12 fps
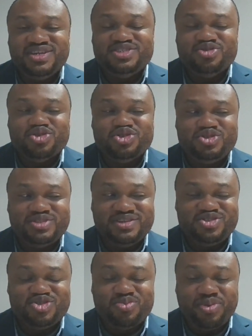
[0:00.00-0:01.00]
is not
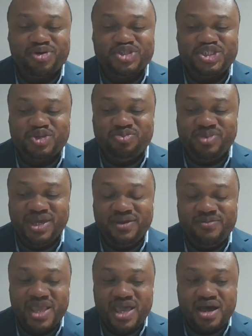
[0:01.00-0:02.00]
supposed to be
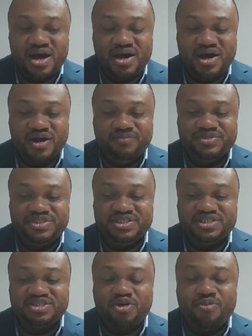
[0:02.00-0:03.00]

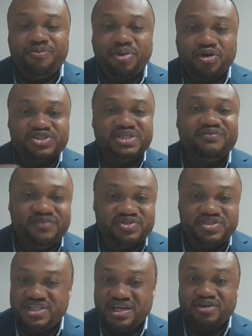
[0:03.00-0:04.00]
just opposing for the
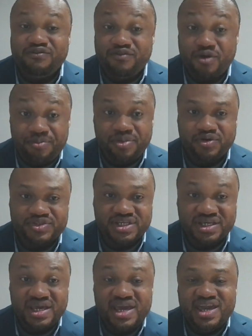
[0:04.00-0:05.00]
sake of
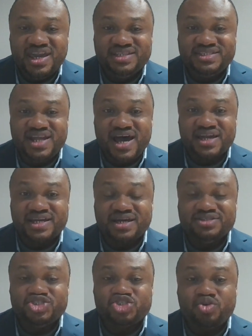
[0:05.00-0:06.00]
opposing. It's like
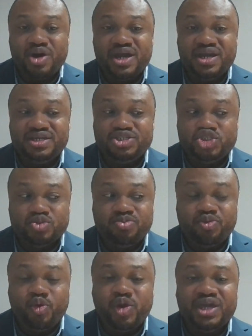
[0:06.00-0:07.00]
trying to
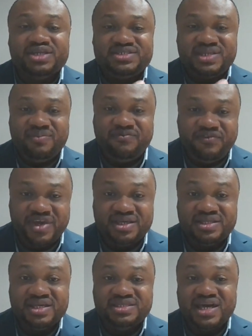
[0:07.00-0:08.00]
bring
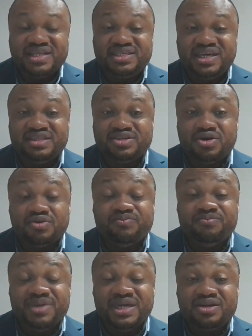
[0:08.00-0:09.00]
something that can
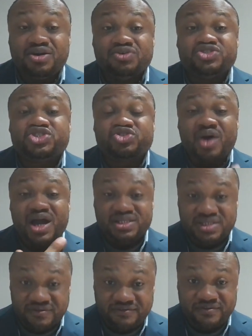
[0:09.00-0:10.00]
be
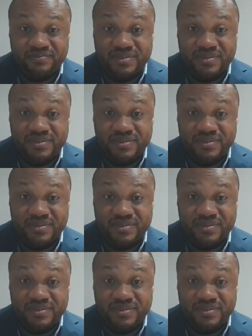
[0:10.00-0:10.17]
constructive.